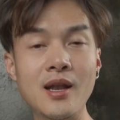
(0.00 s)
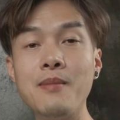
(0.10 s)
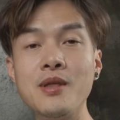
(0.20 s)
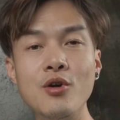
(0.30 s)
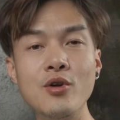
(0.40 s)

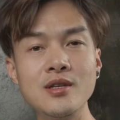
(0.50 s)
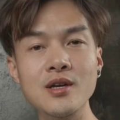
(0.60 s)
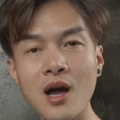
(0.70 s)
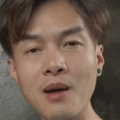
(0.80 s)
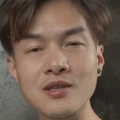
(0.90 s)
Let me know in
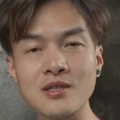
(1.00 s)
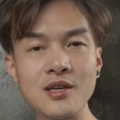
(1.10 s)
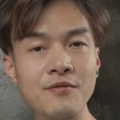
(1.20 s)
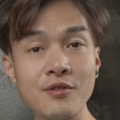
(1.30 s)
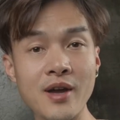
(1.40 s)
the comments
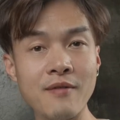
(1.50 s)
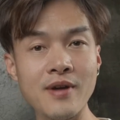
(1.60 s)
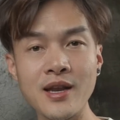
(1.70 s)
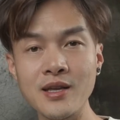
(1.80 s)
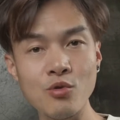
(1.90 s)
if you
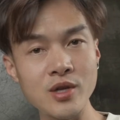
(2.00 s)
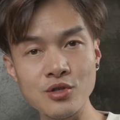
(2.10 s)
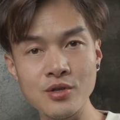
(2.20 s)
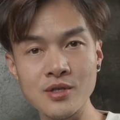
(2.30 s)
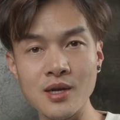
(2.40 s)
have any
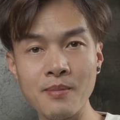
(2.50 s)
questions